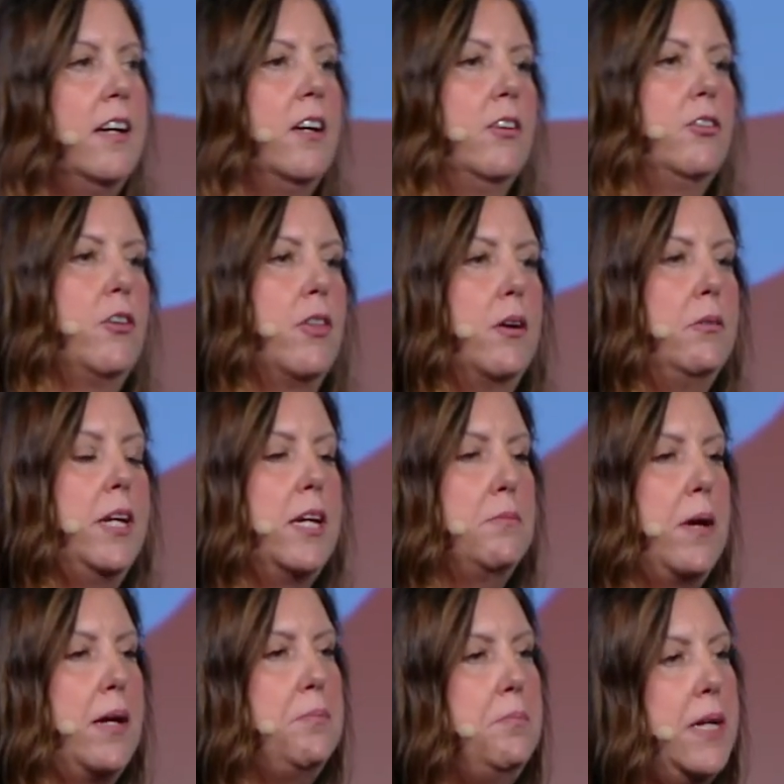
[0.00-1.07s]
so that we can
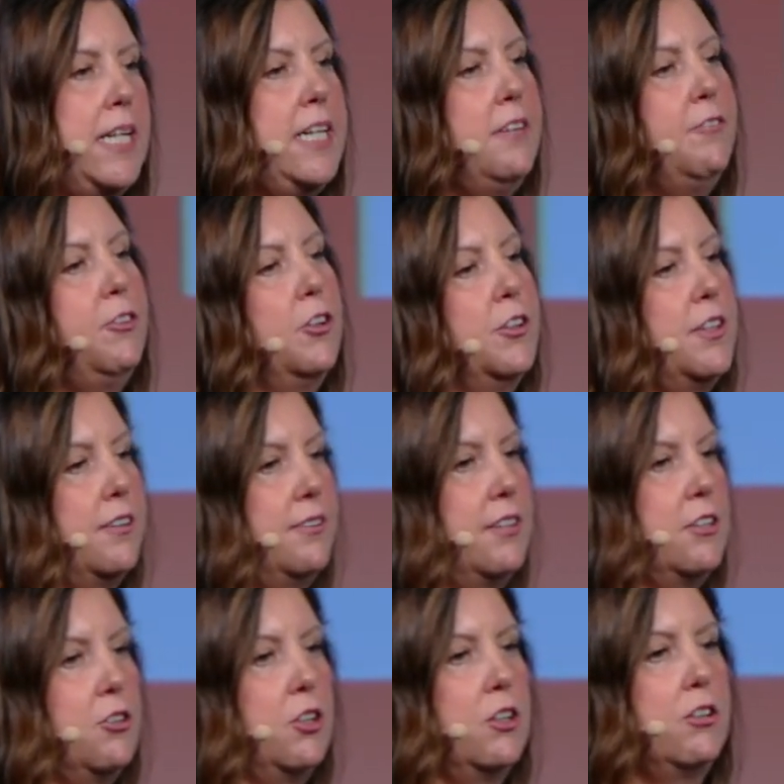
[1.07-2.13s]
make meaningful
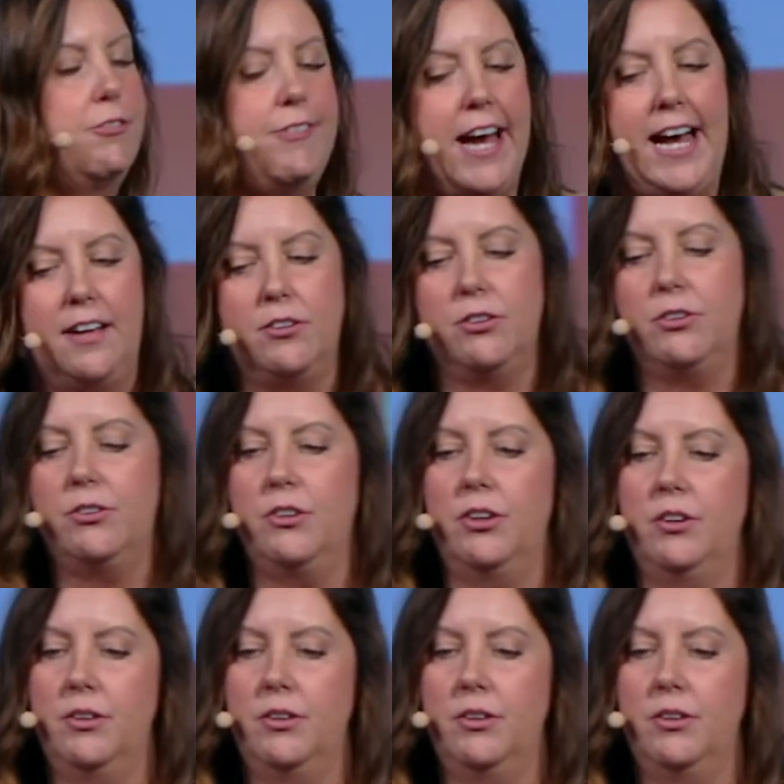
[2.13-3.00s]
decisions fast.